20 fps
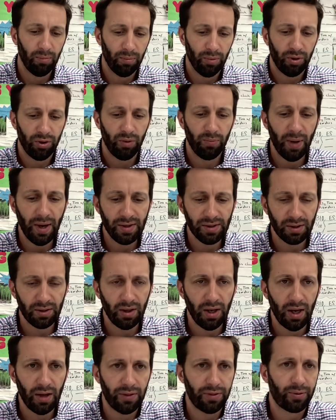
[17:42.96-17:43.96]
You basically
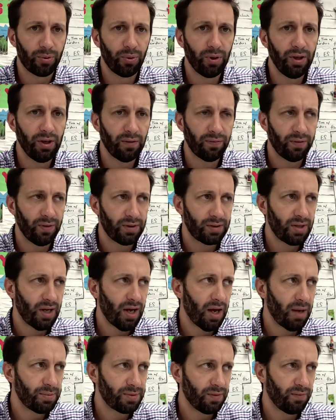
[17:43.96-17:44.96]
got three different
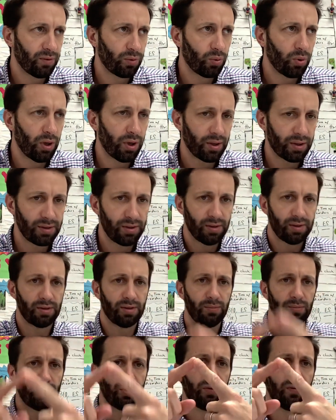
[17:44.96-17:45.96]
types of aquatic
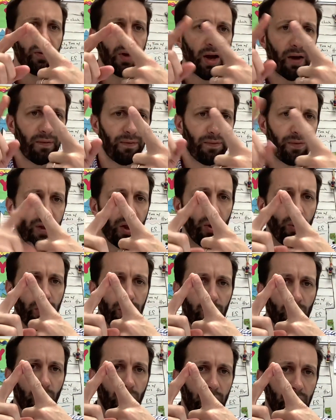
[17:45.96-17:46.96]
systems. You've got
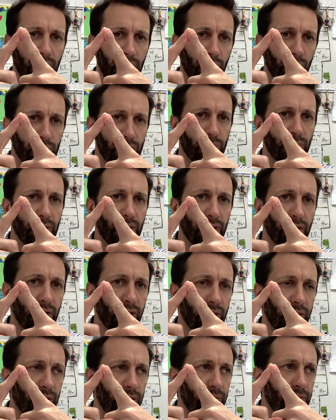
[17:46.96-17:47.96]
flowing water, which would
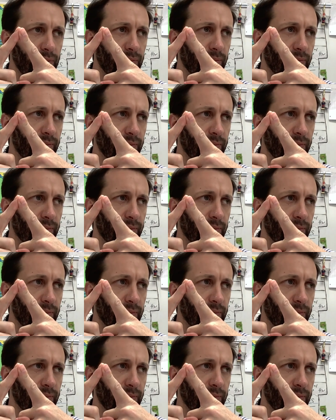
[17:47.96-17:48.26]
include